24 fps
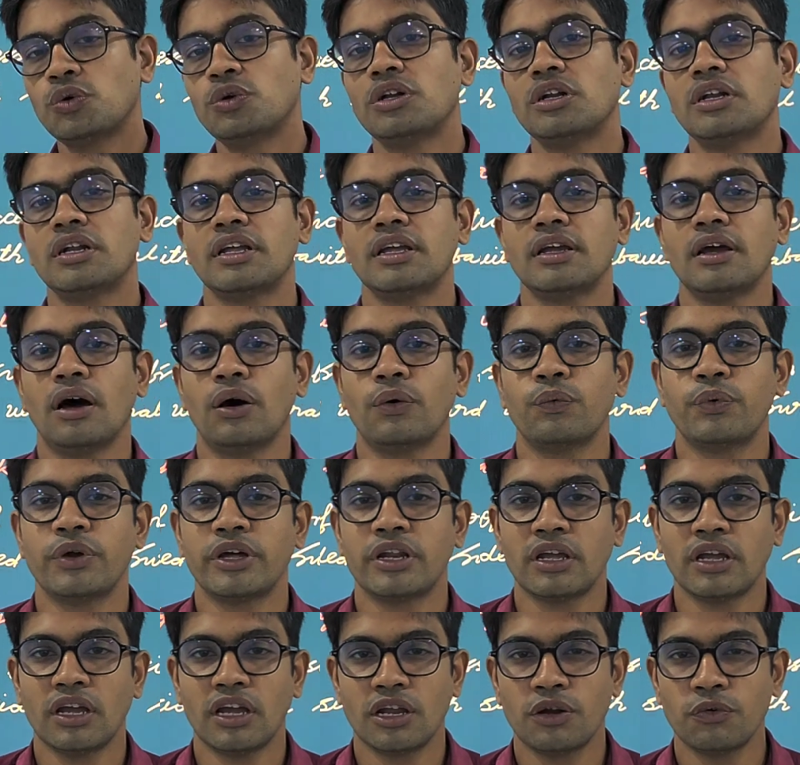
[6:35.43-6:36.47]
only a
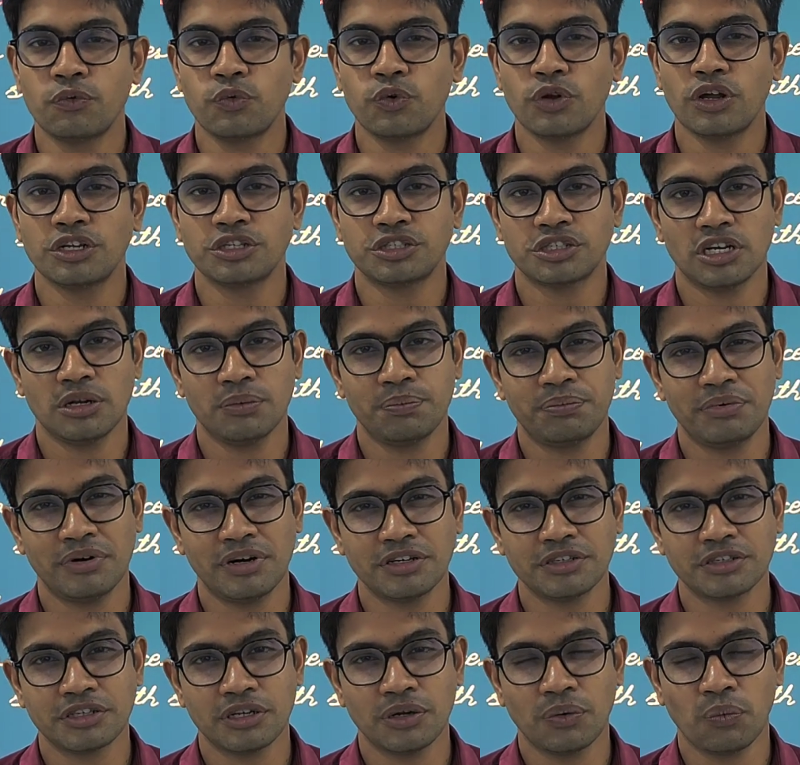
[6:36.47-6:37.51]
very influential
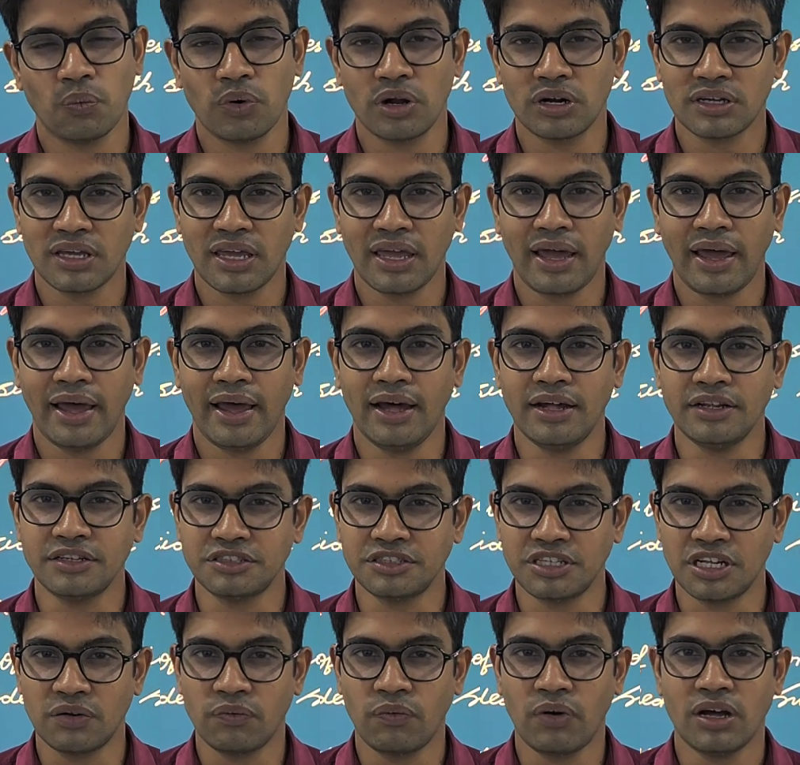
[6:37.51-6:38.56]
person working
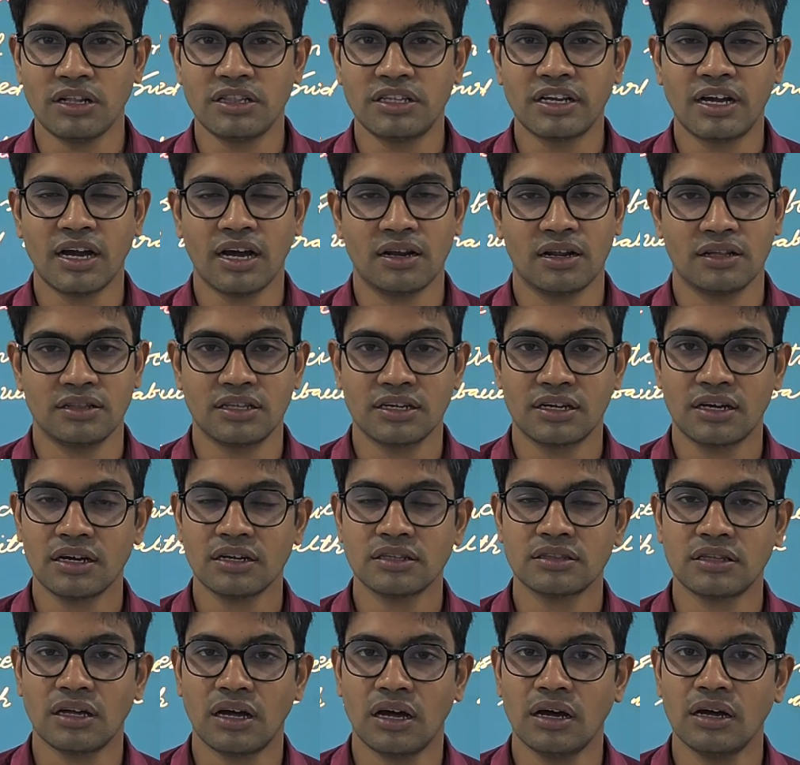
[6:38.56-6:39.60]
as Sarvadhikar
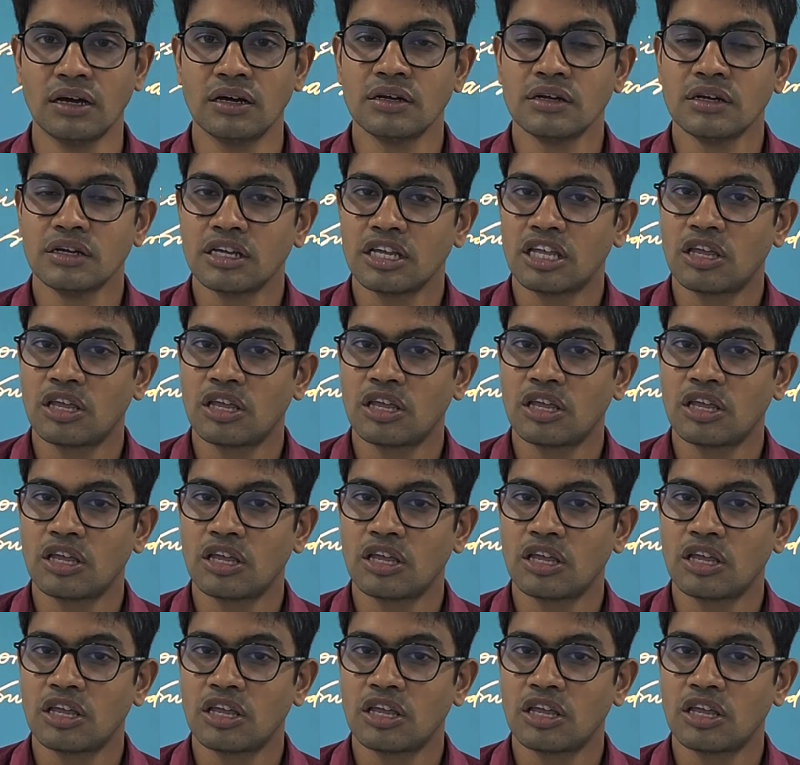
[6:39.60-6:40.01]
Adhikarta,